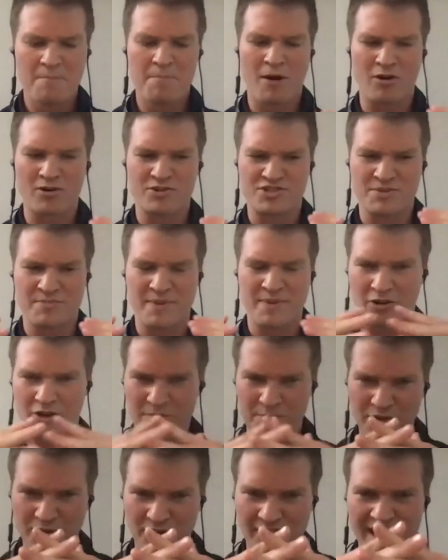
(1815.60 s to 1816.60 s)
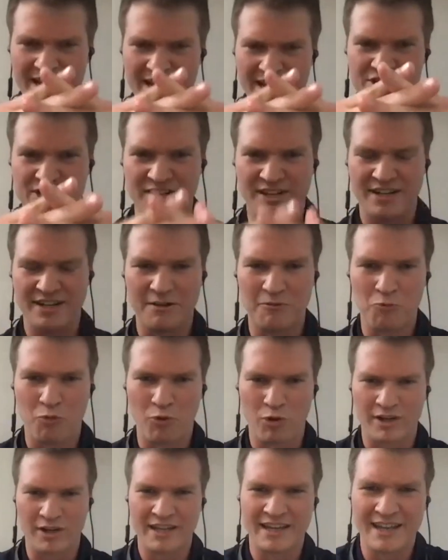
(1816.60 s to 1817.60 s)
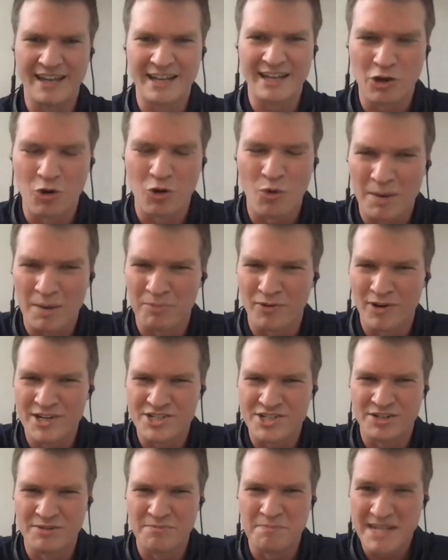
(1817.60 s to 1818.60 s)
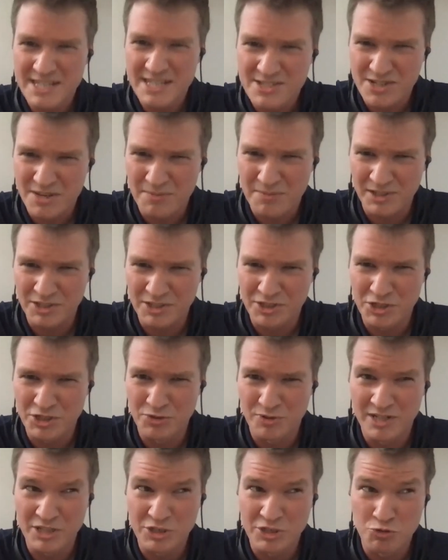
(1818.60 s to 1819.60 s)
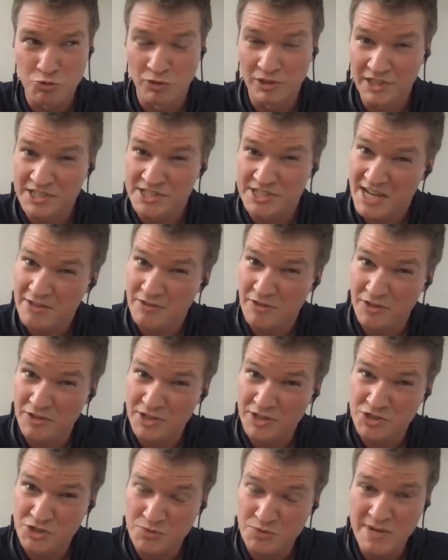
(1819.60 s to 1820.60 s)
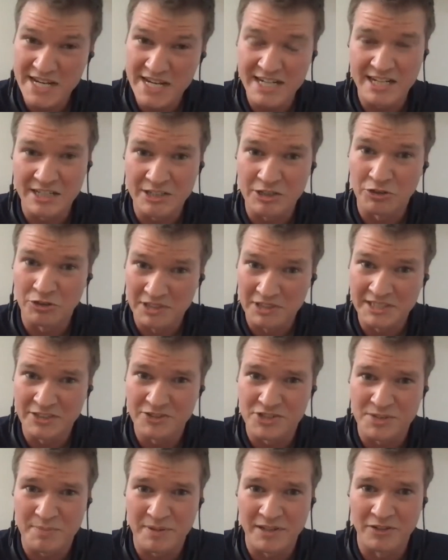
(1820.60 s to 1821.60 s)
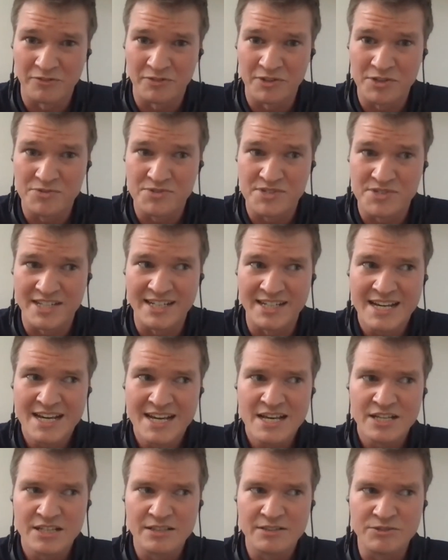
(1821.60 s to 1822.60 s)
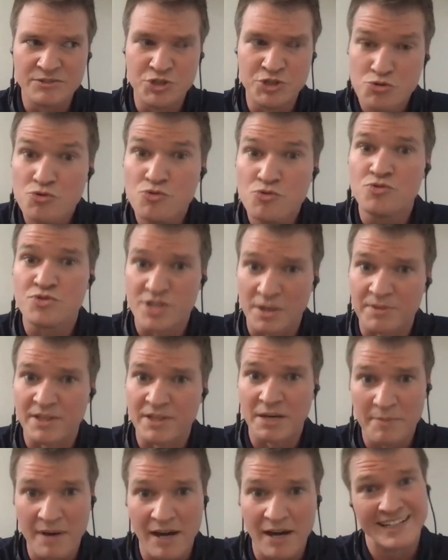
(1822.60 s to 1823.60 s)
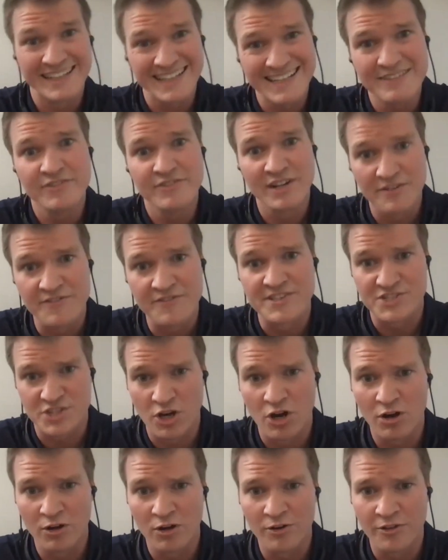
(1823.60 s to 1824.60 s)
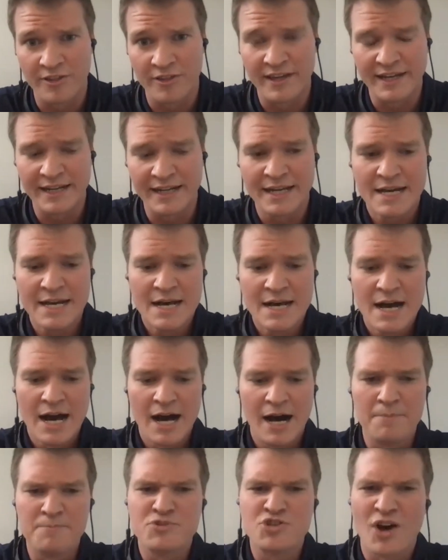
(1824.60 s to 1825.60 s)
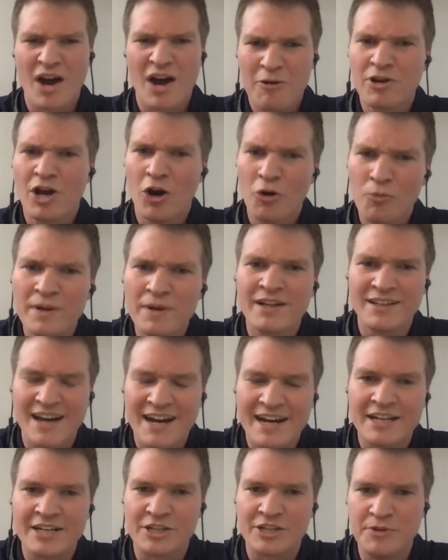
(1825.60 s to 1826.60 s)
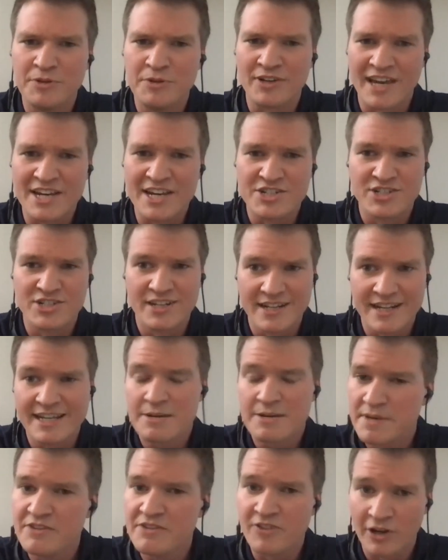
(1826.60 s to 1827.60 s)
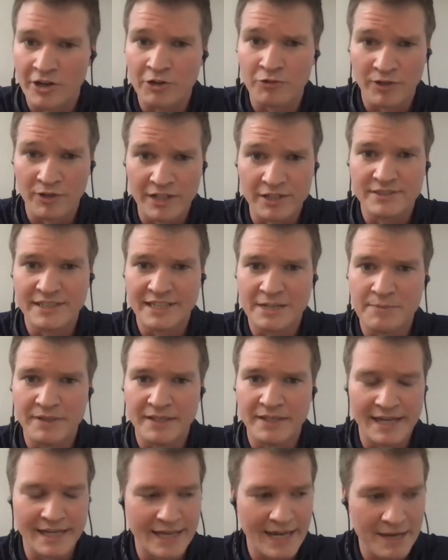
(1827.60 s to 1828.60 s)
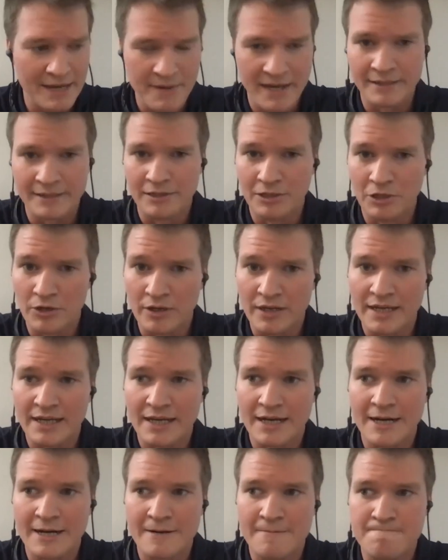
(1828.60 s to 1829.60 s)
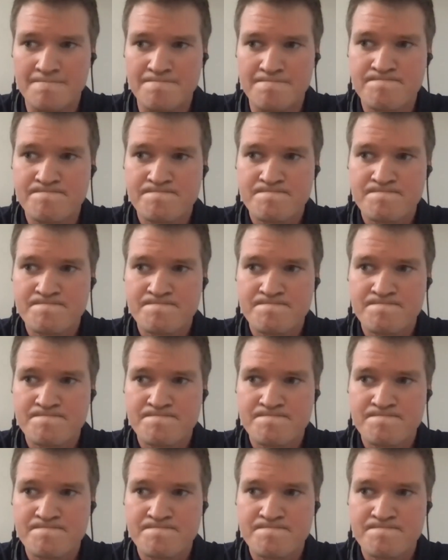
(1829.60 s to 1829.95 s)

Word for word: parts about communication and working in cooperation mean something to you, and you really say the things you mean in your leadership interviews, then do something about it, even if it's the hard thing. Um, so I would open a line of communication, and it can be very real. It can be like, hey, man, look, um,